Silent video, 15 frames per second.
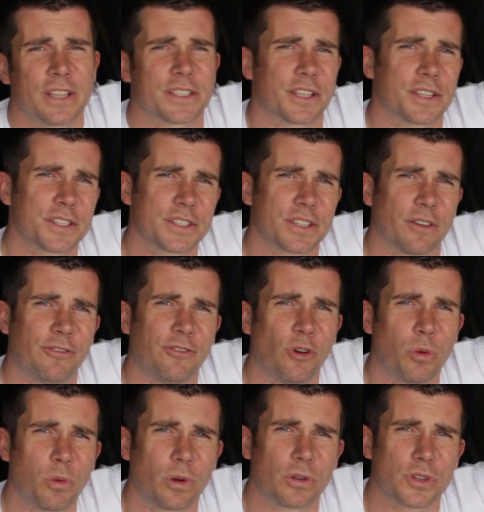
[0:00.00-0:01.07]
So this is a
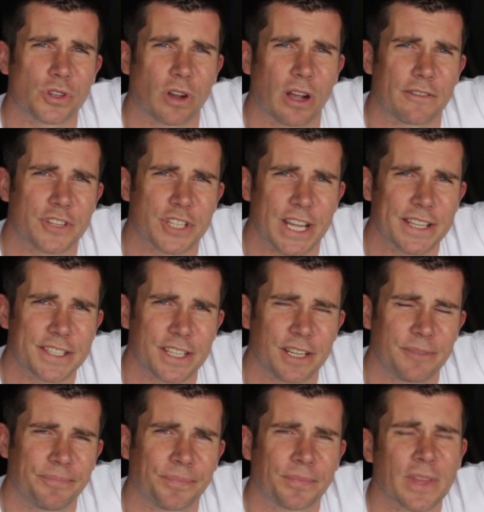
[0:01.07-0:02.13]
four-wheel drive chassis.
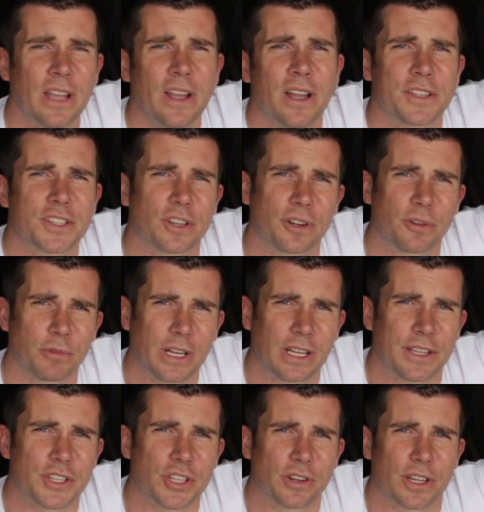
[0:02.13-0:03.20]
It's got a
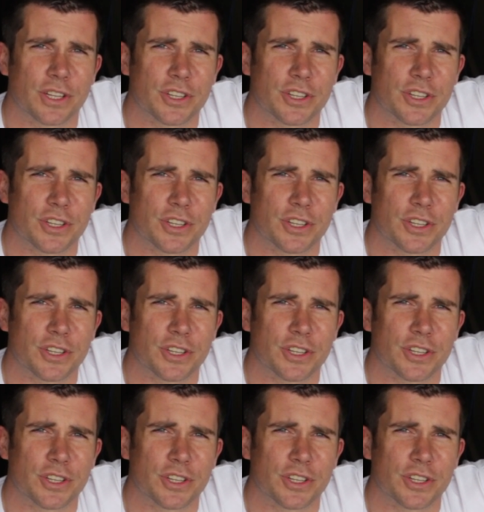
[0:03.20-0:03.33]
really trick